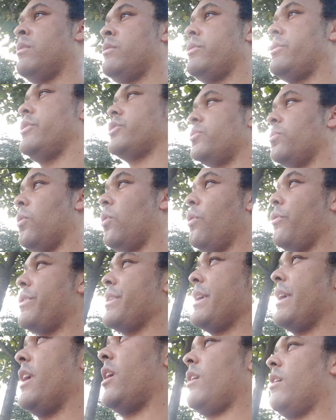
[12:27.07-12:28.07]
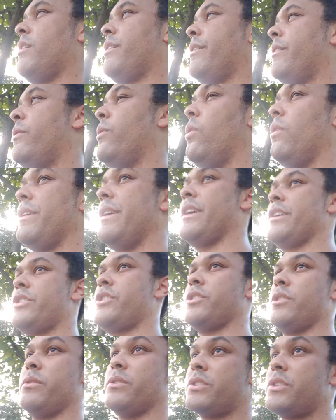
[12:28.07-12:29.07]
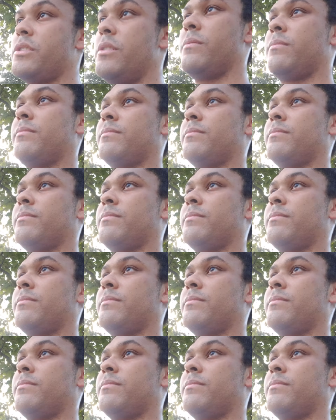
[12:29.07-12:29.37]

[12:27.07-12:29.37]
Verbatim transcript: due to all the uh, all the issues.